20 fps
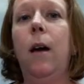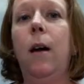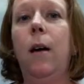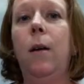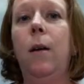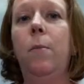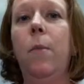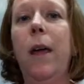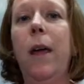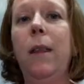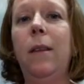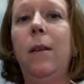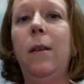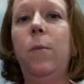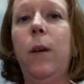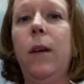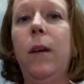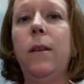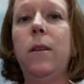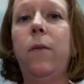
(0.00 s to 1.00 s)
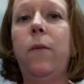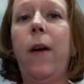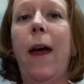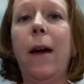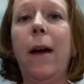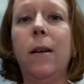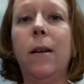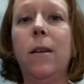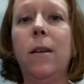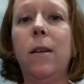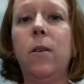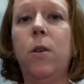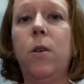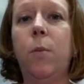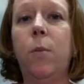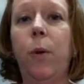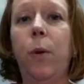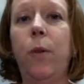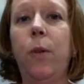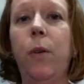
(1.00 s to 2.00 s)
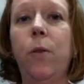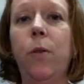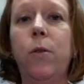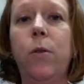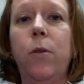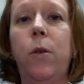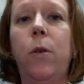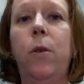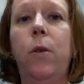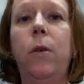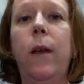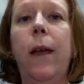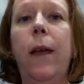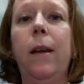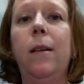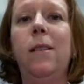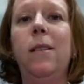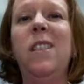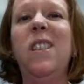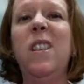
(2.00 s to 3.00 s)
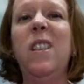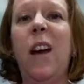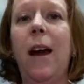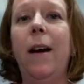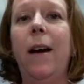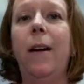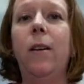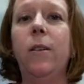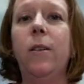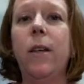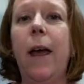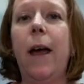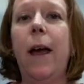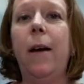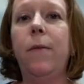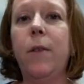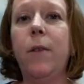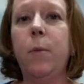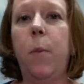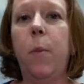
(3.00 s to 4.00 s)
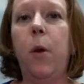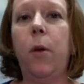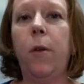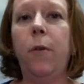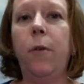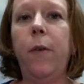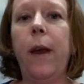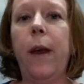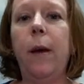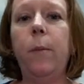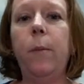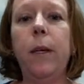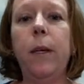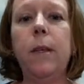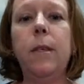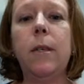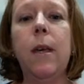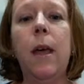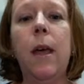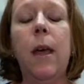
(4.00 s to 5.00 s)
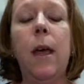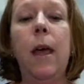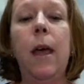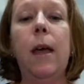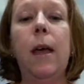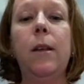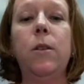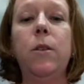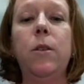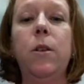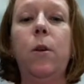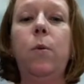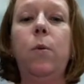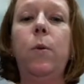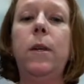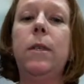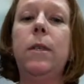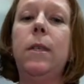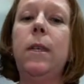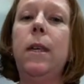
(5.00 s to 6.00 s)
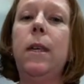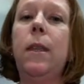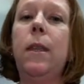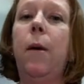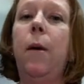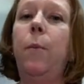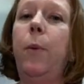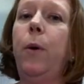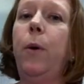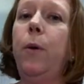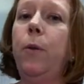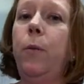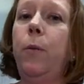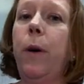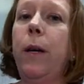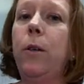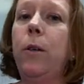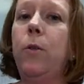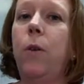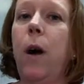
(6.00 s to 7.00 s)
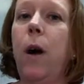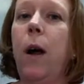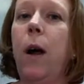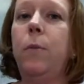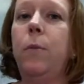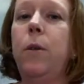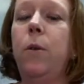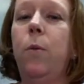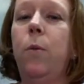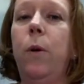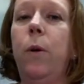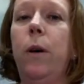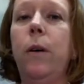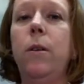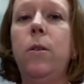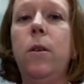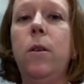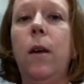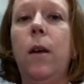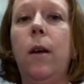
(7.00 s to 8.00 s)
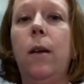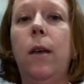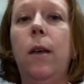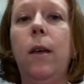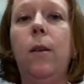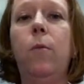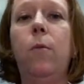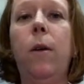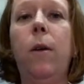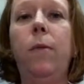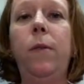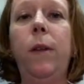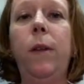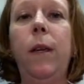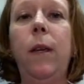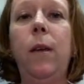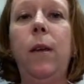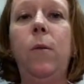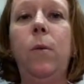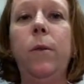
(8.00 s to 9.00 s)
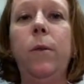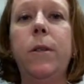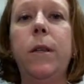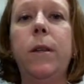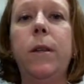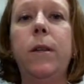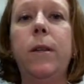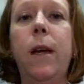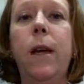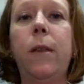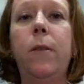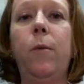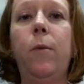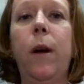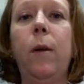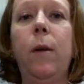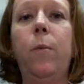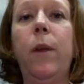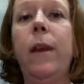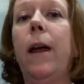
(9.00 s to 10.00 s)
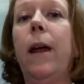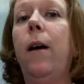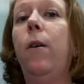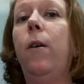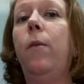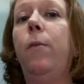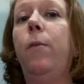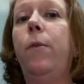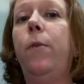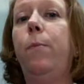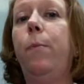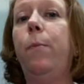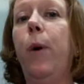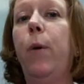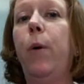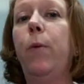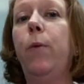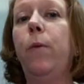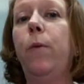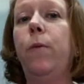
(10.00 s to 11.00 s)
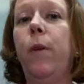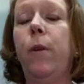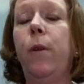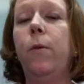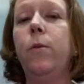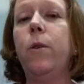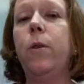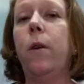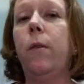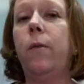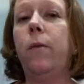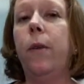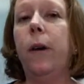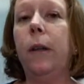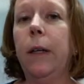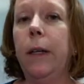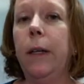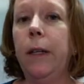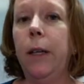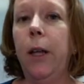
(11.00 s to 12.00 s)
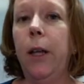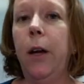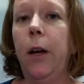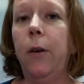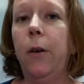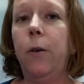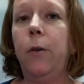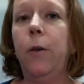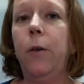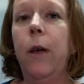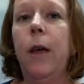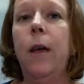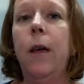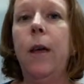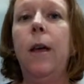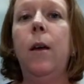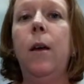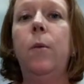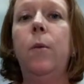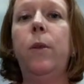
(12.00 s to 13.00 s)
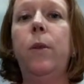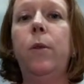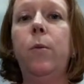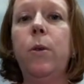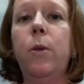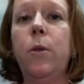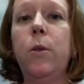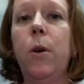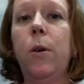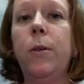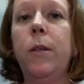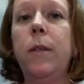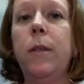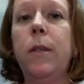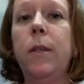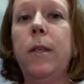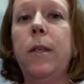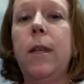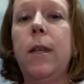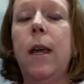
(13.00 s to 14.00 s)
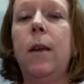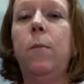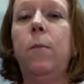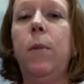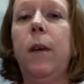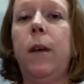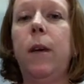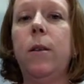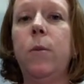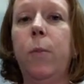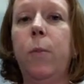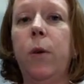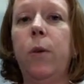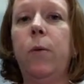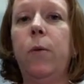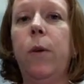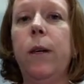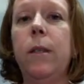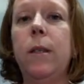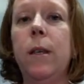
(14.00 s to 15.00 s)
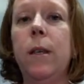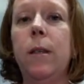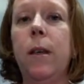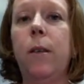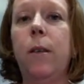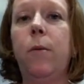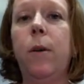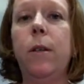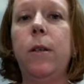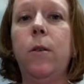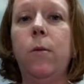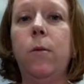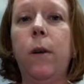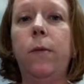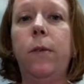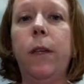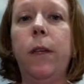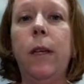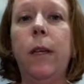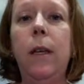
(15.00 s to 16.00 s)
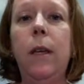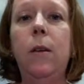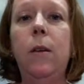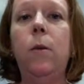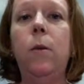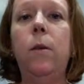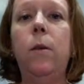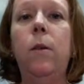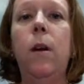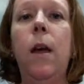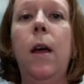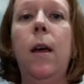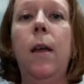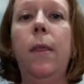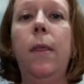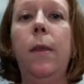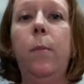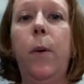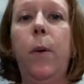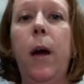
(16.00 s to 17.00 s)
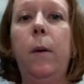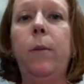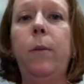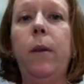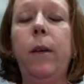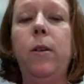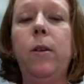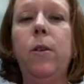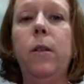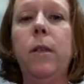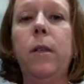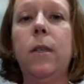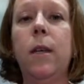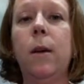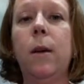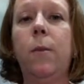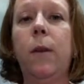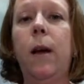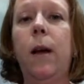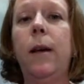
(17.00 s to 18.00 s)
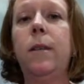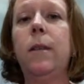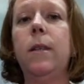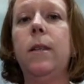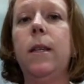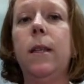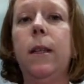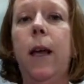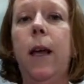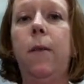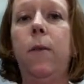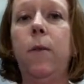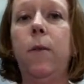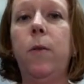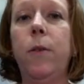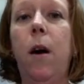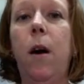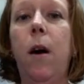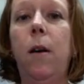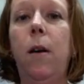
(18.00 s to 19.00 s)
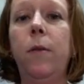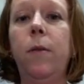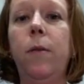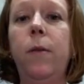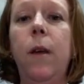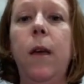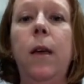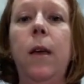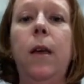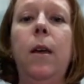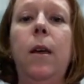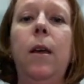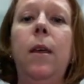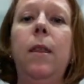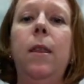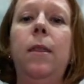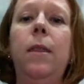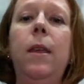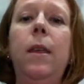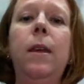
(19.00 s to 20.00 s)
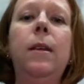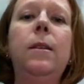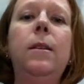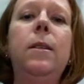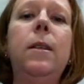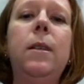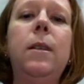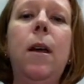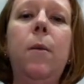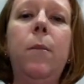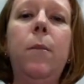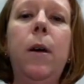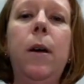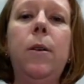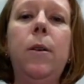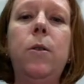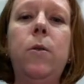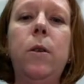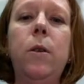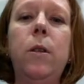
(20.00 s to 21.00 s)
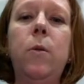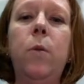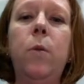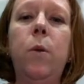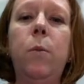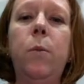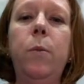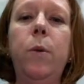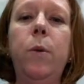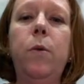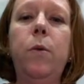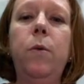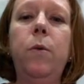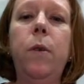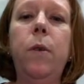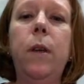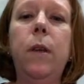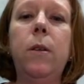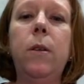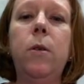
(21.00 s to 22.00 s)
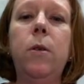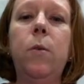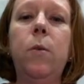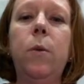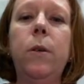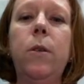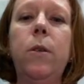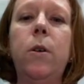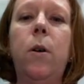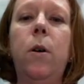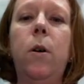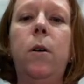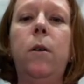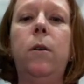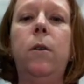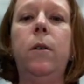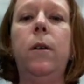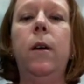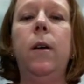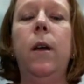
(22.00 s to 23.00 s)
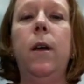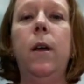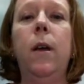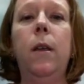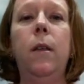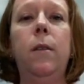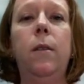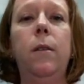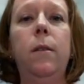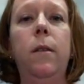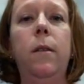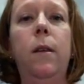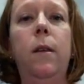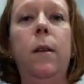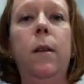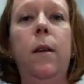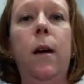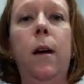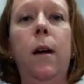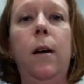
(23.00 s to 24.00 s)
mainly because of access to birth control and a desire to have smaller families. And so we see that birth rate drop to where it's, again, roughly equal to the death rate, but now both of those are fairly low. But the result is the same because birth rates and death rates are roughly equal. The population stabilizes and levels off. Then some countries will move into what's called the